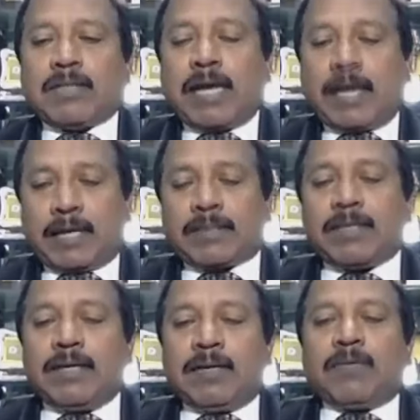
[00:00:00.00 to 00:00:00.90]
Act
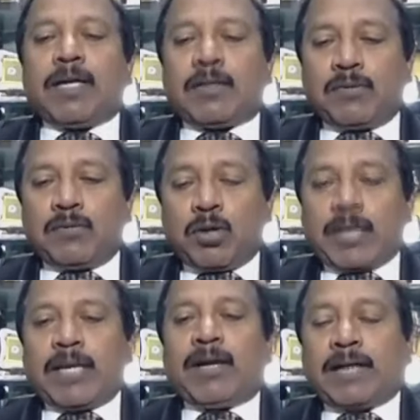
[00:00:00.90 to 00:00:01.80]
that you
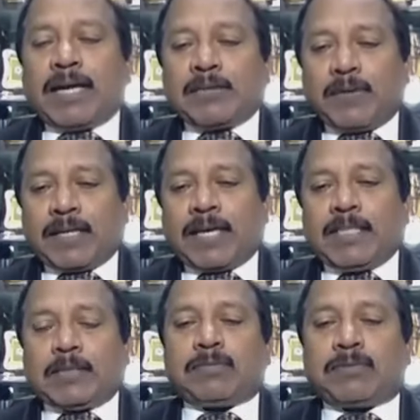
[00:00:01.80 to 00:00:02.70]
cannot
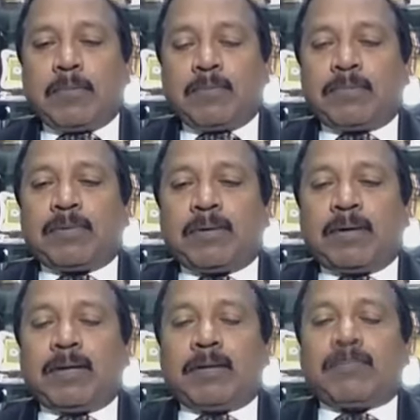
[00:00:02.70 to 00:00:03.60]
advertise some
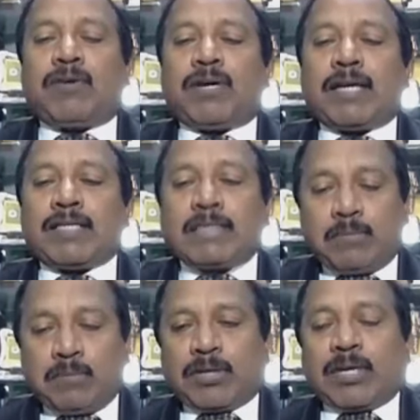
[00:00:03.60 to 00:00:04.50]
uh, for
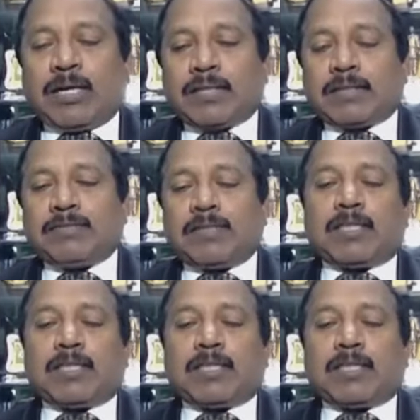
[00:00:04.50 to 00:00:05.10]
some drugs with